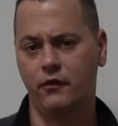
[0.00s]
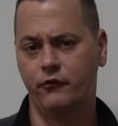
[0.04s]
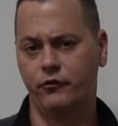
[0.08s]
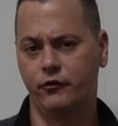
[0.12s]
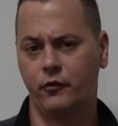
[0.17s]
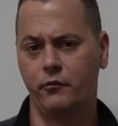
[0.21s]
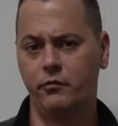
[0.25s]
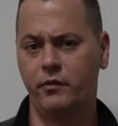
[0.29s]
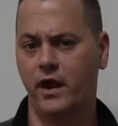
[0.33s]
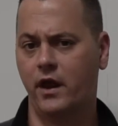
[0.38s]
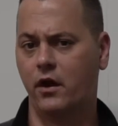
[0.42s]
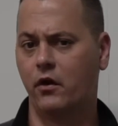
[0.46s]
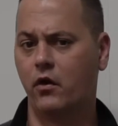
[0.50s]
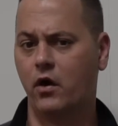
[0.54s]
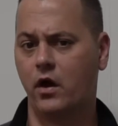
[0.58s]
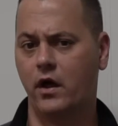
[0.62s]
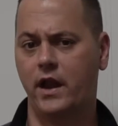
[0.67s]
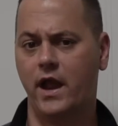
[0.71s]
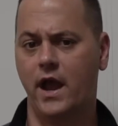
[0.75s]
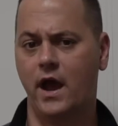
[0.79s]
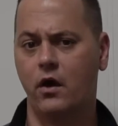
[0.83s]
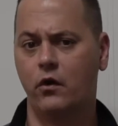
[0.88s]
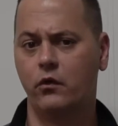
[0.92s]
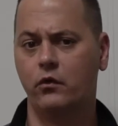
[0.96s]
from there on
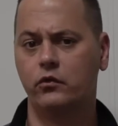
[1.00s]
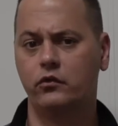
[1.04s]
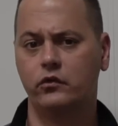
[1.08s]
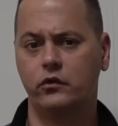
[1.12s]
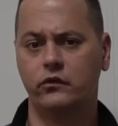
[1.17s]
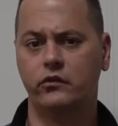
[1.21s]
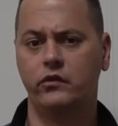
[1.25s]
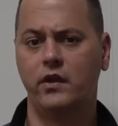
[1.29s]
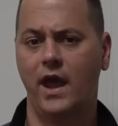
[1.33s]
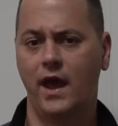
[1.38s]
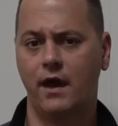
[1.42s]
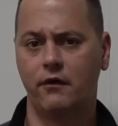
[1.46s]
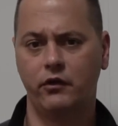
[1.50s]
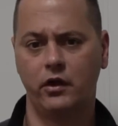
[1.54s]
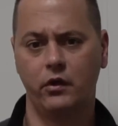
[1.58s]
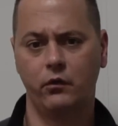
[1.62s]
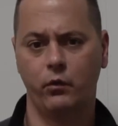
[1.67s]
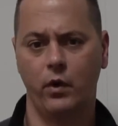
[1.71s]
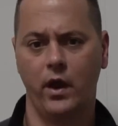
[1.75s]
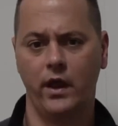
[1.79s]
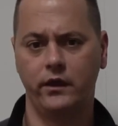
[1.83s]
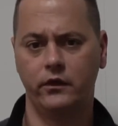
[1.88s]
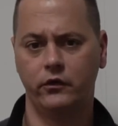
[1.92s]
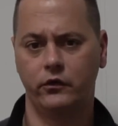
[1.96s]
out, just having
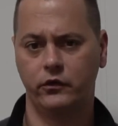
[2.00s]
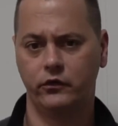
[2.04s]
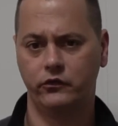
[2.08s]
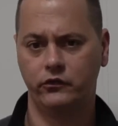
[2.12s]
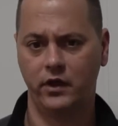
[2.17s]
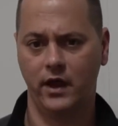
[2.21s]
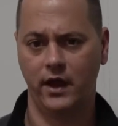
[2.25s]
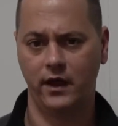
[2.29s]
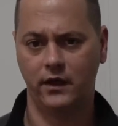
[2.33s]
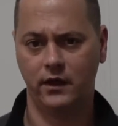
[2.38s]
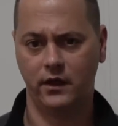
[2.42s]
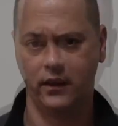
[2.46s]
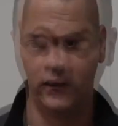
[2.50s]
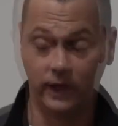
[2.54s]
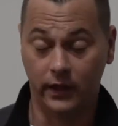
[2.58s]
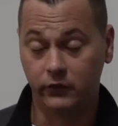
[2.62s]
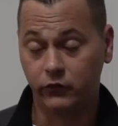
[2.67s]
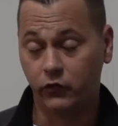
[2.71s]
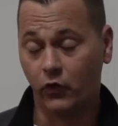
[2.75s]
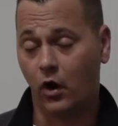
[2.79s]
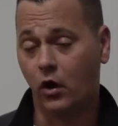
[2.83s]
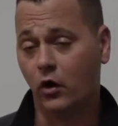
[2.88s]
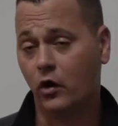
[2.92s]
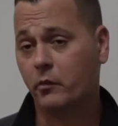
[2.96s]
regular check-ins. It's
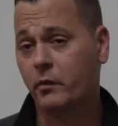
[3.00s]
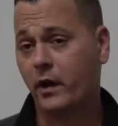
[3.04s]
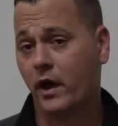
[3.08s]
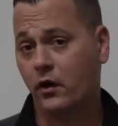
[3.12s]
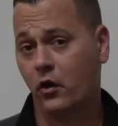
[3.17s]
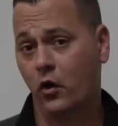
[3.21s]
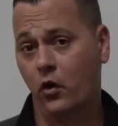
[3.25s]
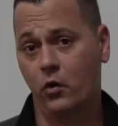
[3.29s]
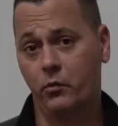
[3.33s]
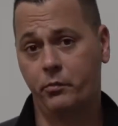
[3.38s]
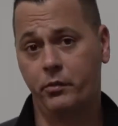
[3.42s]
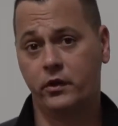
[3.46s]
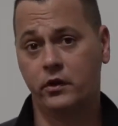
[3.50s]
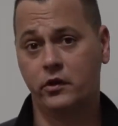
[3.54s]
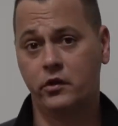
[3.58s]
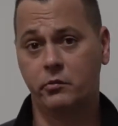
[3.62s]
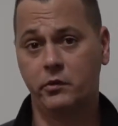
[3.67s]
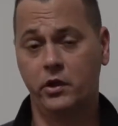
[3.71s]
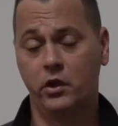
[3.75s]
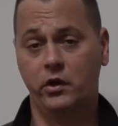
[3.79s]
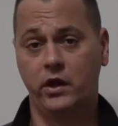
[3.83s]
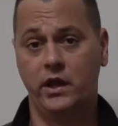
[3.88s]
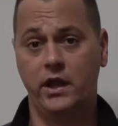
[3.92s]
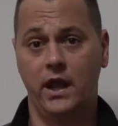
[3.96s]
all about open
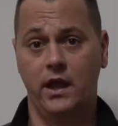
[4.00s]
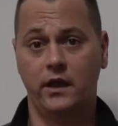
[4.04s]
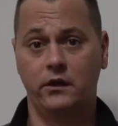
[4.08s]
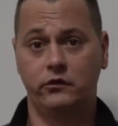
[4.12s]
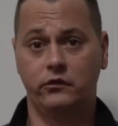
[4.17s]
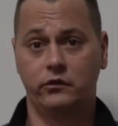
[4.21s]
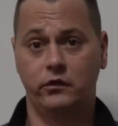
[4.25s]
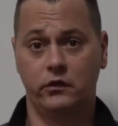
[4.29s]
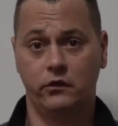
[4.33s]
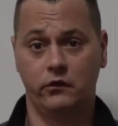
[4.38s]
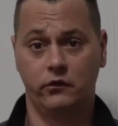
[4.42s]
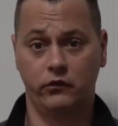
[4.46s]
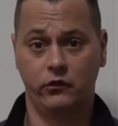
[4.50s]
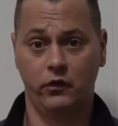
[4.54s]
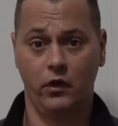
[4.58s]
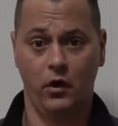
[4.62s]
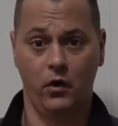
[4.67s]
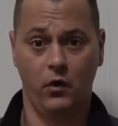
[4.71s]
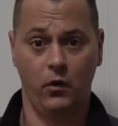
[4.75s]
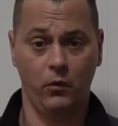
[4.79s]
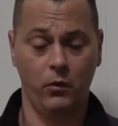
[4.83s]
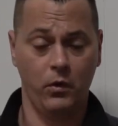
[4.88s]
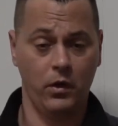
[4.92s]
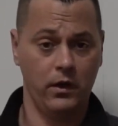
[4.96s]
communication.
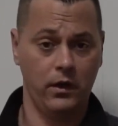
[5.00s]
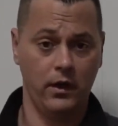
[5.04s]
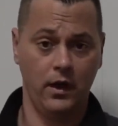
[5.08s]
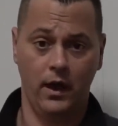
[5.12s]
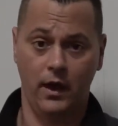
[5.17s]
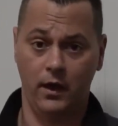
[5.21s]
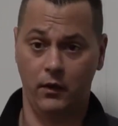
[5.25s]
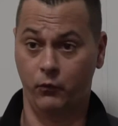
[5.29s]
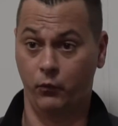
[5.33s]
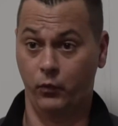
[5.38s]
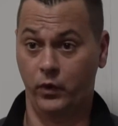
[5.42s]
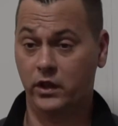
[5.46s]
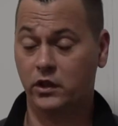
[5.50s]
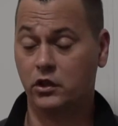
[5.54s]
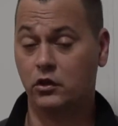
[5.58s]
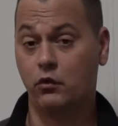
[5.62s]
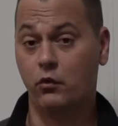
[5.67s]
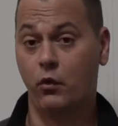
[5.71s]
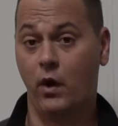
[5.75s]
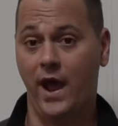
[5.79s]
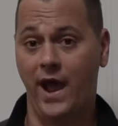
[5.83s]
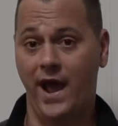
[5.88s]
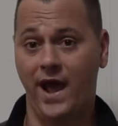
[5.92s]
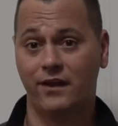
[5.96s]
So when you
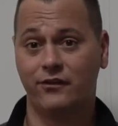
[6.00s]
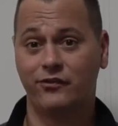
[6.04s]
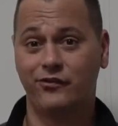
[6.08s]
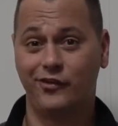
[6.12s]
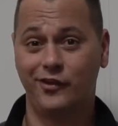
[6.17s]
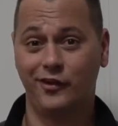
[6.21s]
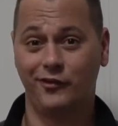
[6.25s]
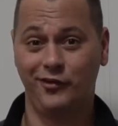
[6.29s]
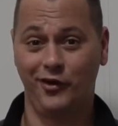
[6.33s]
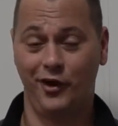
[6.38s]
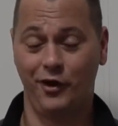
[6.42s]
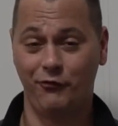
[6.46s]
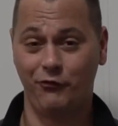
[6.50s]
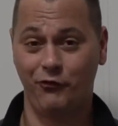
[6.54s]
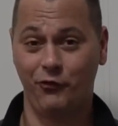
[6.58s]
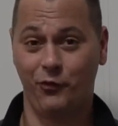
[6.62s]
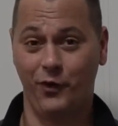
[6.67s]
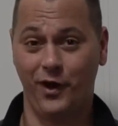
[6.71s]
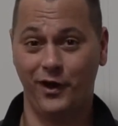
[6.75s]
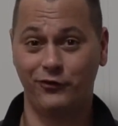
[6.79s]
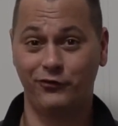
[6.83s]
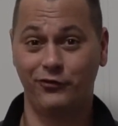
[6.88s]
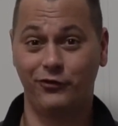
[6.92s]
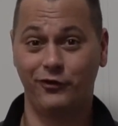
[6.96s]
ask the tough
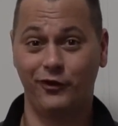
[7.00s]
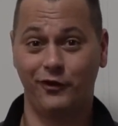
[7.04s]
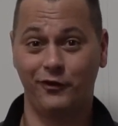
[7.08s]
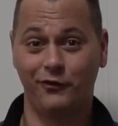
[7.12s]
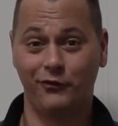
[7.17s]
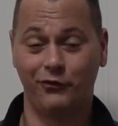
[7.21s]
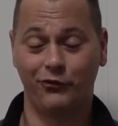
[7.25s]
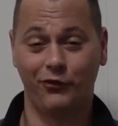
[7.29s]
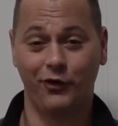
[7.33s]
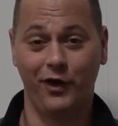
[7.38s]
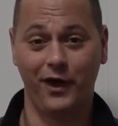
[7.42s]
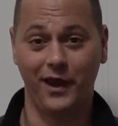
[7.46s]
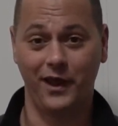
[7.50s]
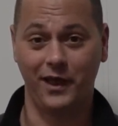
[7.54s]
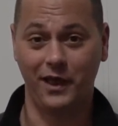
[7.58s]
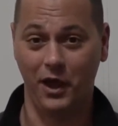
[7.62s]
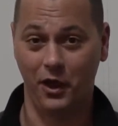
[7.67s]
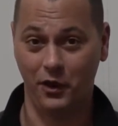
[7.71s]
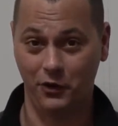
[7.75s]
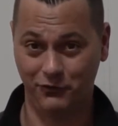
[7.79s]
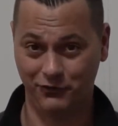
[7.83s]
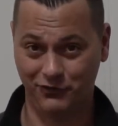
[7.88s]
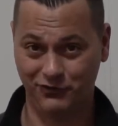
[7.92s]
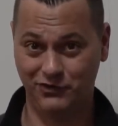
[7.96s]
questions like,
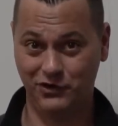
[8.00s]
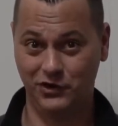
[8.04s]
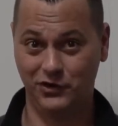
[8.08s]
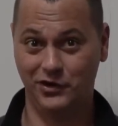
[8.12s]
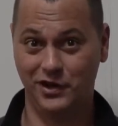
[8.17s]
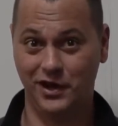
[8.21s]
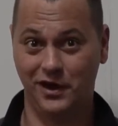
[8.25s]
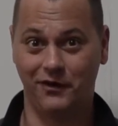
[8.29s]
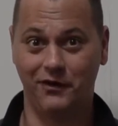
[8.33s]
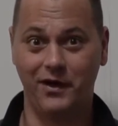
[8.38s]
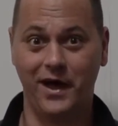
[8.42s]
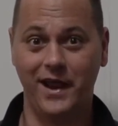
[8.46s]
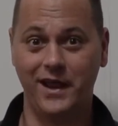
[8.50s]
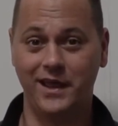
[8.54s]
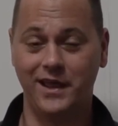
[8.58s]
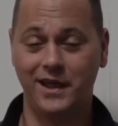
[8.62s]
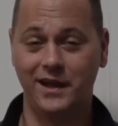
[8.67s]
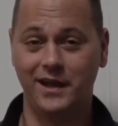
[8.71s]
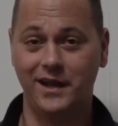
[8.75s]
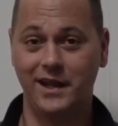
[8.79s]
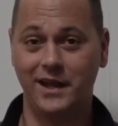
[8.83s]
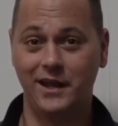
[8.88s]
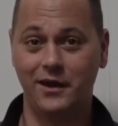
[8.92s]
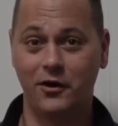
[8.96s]
do you like it
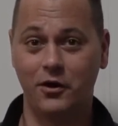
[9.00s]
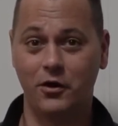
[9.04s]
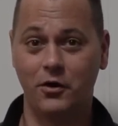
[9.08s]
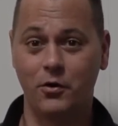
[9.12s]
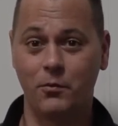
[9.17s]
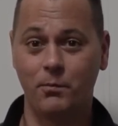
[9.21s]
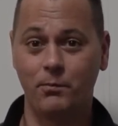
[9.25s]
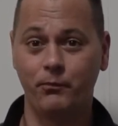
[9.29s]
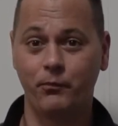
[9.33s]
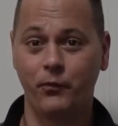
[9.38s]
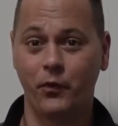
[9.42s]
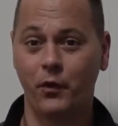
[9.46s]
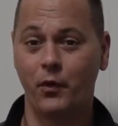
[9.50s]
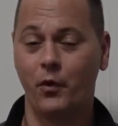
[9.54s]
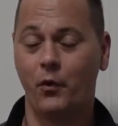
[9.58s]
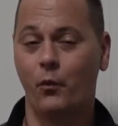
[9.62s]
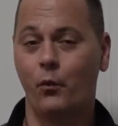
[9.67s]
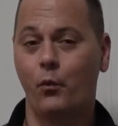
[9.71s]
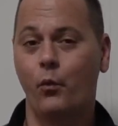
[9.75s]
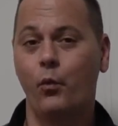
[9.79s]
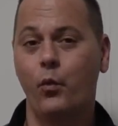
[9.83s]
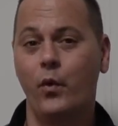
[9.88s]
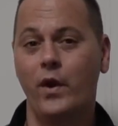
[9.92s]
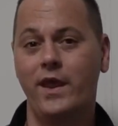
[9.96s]
here?
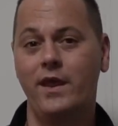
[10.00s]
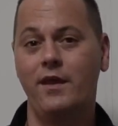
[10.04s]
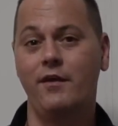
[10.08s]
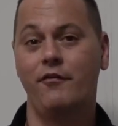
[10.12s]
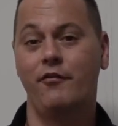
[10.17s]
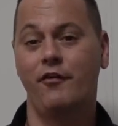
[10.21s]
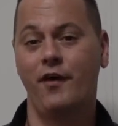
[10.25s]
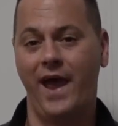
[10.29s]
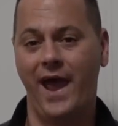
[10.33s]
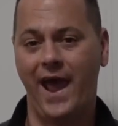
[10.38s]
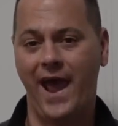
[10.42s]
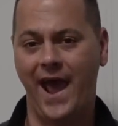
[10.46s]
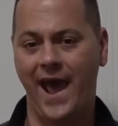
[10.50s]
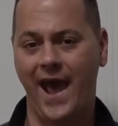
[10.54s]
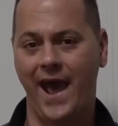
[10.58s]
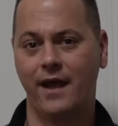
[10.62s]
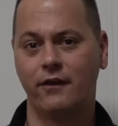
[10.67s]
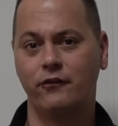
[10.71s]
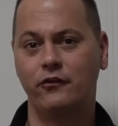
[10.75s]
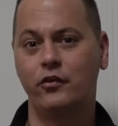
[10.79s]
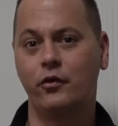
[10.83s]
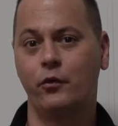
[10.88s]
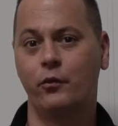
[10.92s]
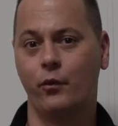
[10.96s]
We've
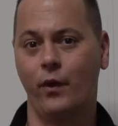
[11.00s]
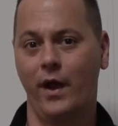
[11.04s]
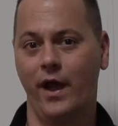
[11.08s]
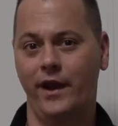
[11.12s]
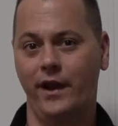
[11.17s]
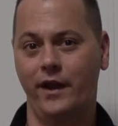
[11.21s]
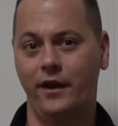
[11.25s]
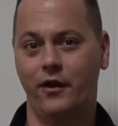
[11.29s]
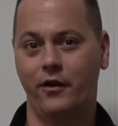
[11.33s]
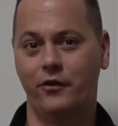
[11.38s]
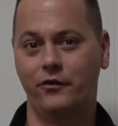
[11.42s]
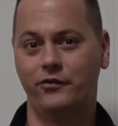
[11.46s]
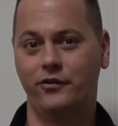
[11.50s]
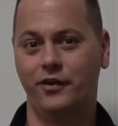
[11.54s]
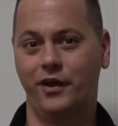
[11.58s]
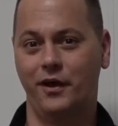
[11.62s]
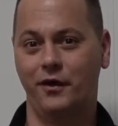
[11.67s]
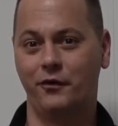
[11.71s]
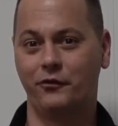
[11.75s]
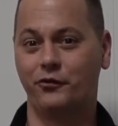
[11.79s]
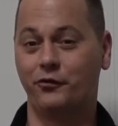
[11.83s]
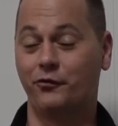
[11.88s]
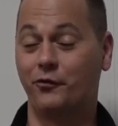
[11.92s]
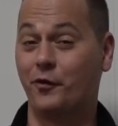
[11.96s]
had to ready
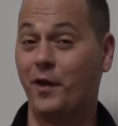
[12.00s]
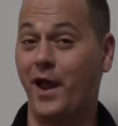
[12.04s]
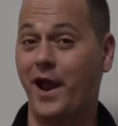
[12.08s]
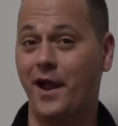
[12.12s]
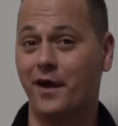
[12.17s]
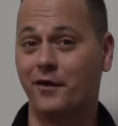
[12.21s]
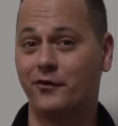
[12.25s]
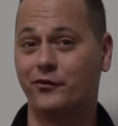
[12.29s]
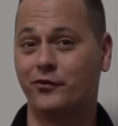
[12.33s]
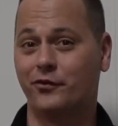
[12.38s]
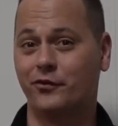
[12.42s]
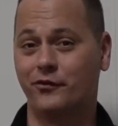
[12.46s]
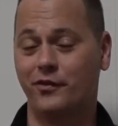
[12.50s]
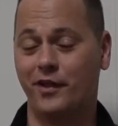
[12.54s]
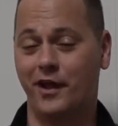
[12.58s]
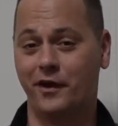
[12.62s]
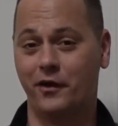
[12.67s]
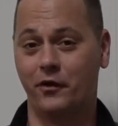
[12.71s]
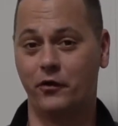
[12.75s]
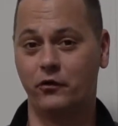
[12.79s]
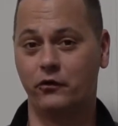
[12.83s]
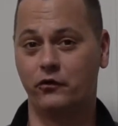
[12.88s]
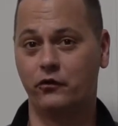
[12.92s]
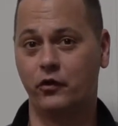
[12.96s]
ourselves for answers that
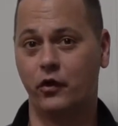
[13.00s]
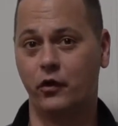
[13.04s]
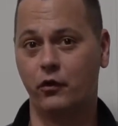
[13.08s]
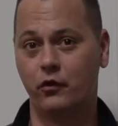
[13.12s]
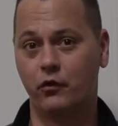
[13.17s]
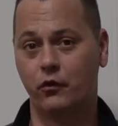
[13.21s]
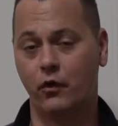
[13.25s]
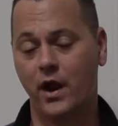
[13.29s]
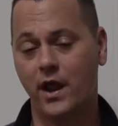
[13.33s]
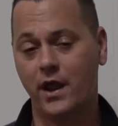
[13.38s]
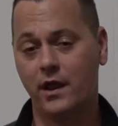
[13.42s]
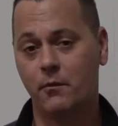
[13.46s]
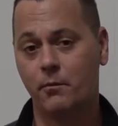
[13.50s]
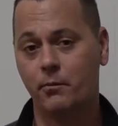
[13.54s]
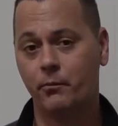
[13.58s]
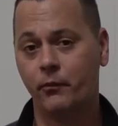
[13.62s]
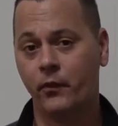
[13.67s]
aren't so great